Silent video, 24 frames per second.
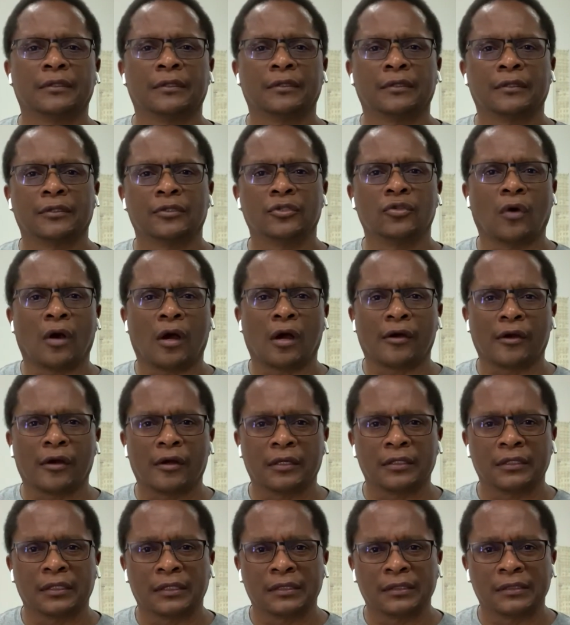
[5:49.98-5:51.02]
you are
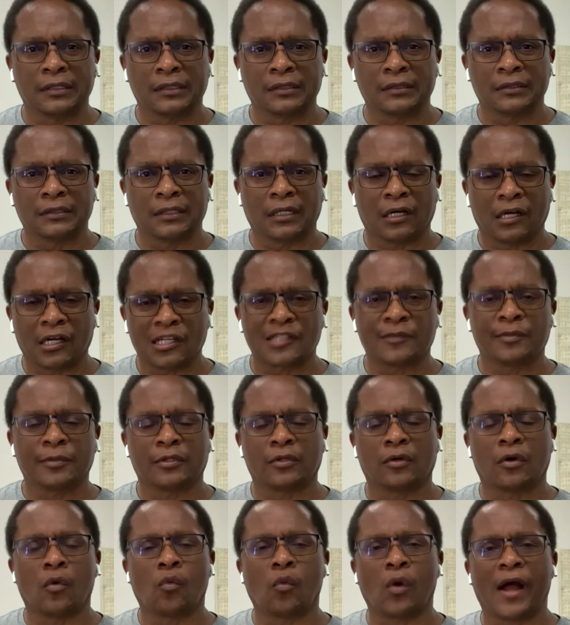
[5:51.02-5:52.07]
a husband
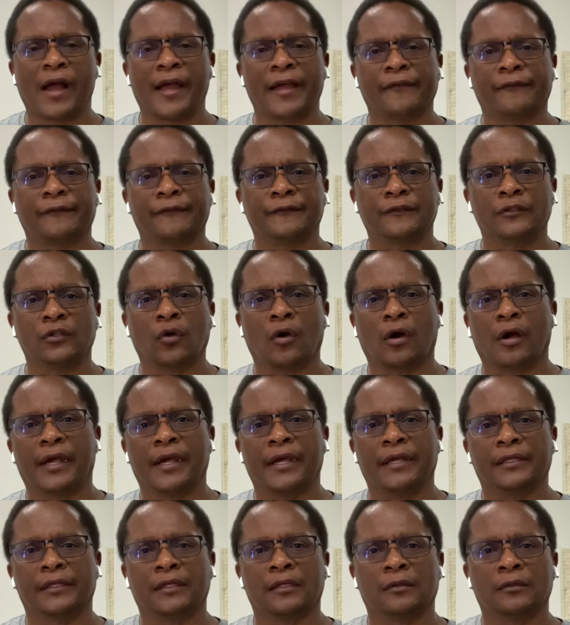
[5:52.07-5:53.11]
or a wife, you are
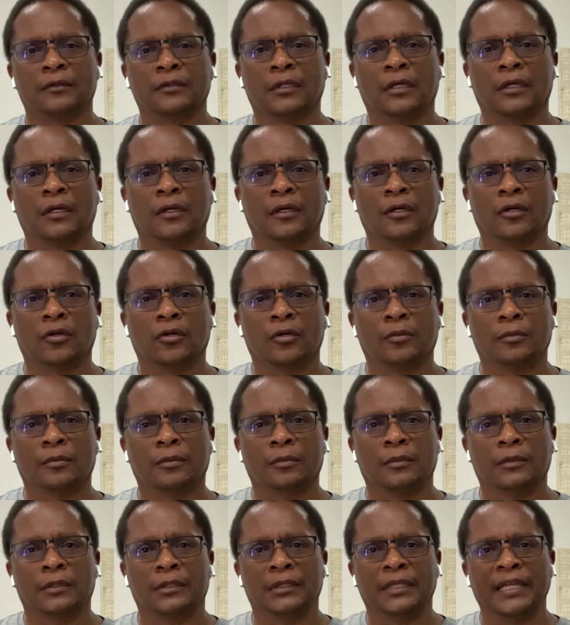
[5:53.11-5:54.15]
in a
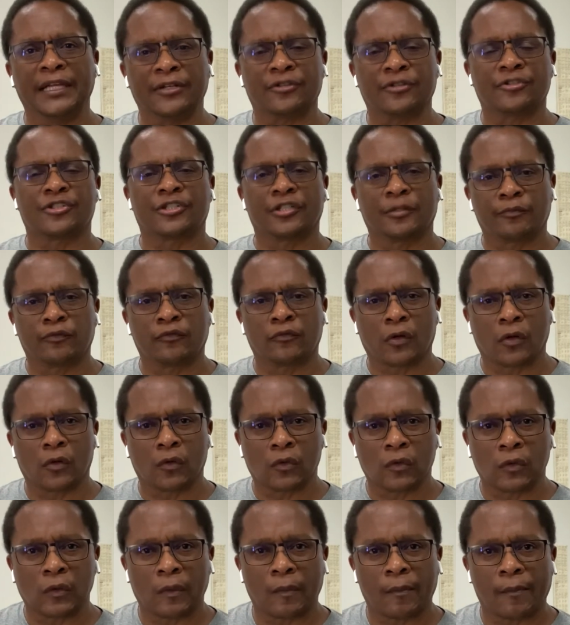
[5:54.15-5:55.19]
leadership
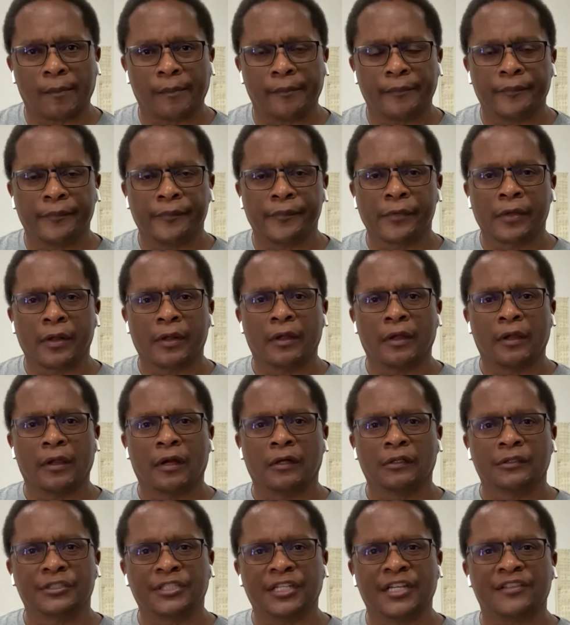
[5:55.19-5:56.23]
role,
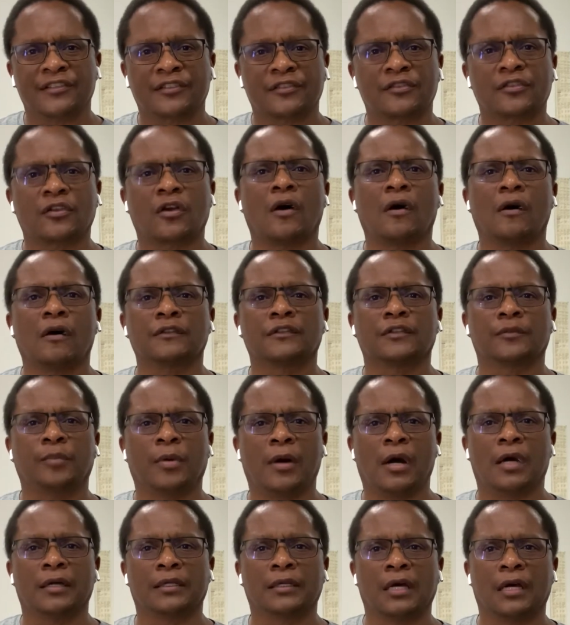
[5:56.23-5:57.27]
Jesus calls
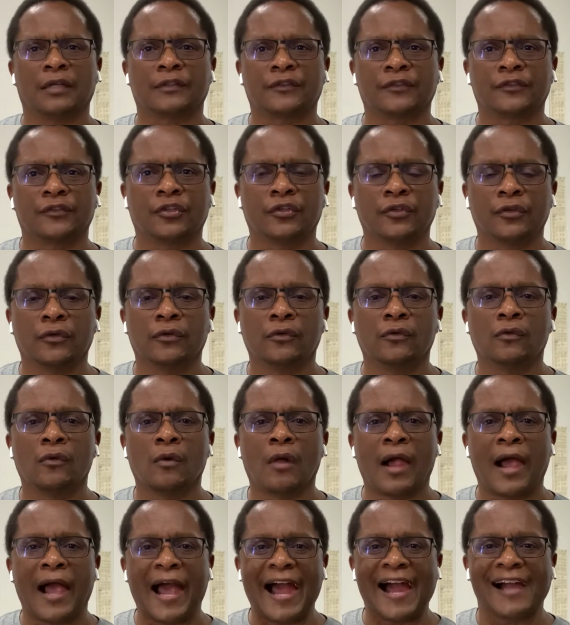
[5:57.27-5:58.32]
upon us to,
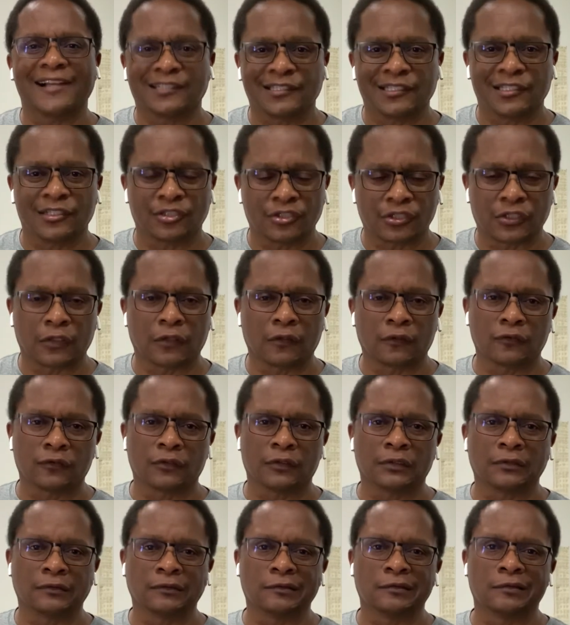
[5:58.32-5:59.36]
as his
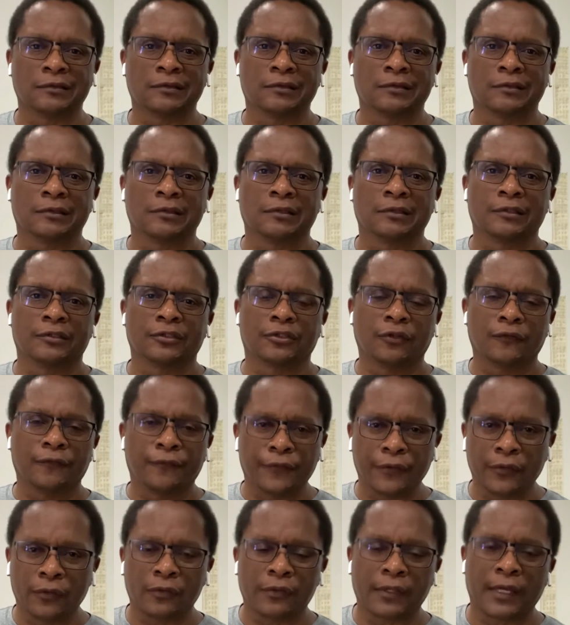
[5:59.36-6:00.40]
children, to
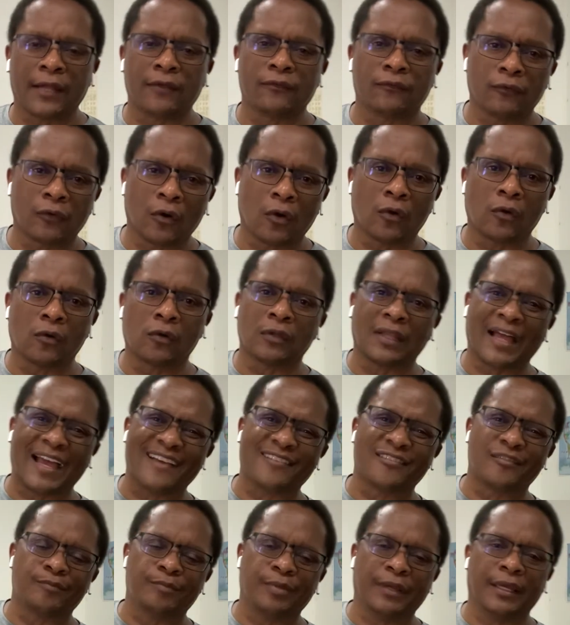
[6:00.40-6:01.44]
view that role
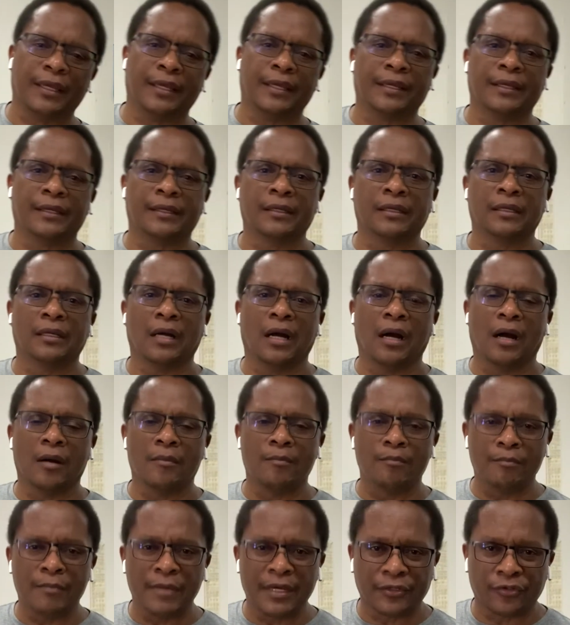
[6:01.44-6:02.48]
as being a
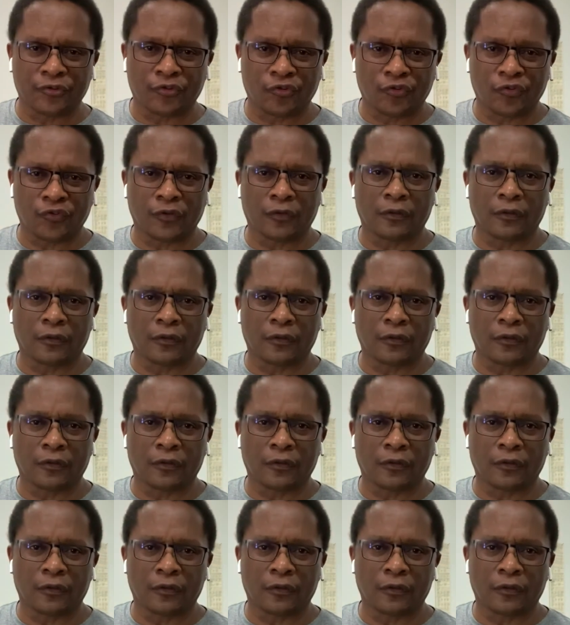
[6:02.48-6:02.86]
minister,